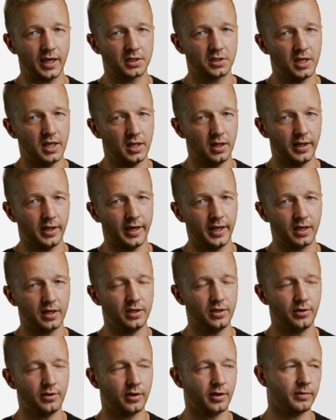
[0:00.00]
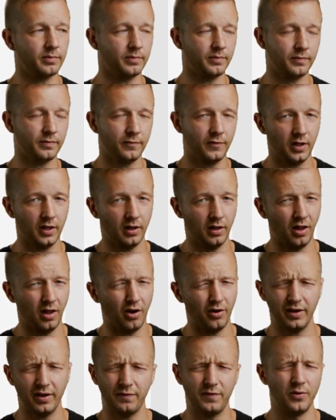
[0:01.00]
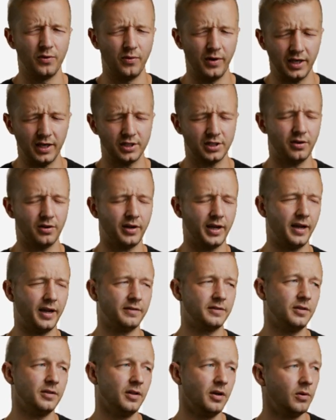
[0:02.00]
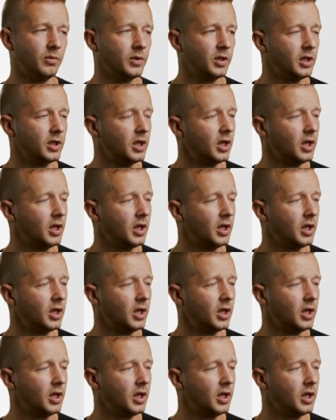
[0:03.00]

XD link and you can follow along if you wish. You don't have to though.